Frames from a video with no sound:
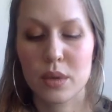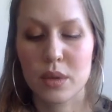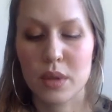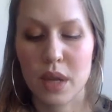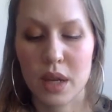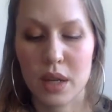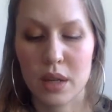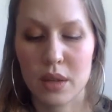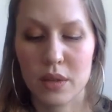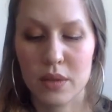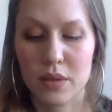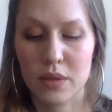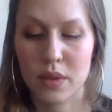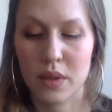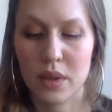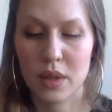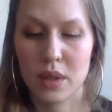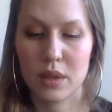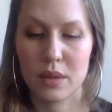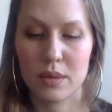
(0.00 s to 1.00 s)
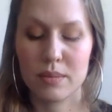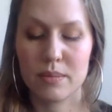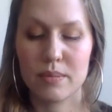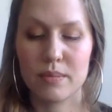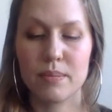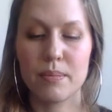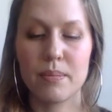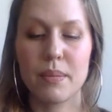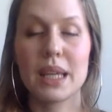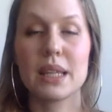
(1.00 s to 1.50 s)
kind of
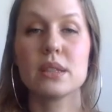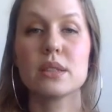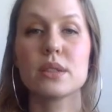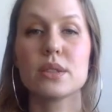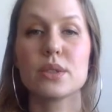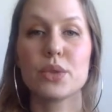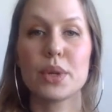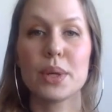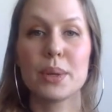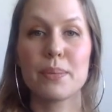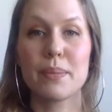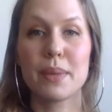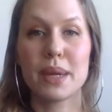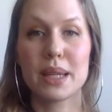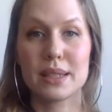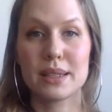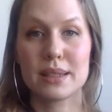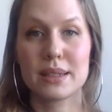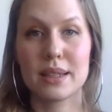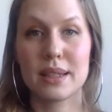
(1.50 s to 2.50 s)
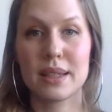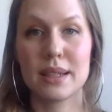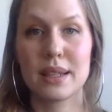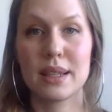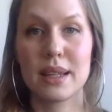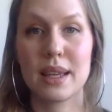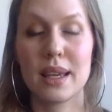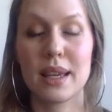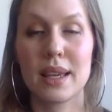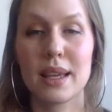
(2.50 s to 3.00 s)
mainstream
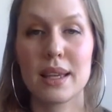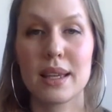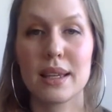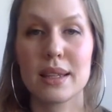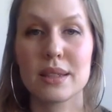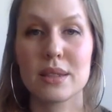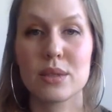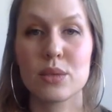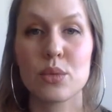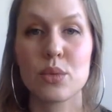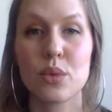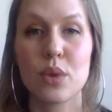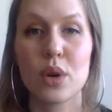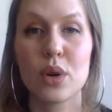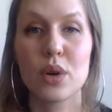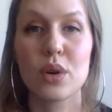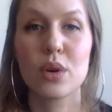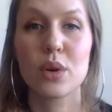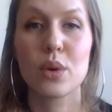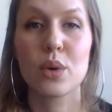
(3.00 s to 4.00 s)
medicine is wrong,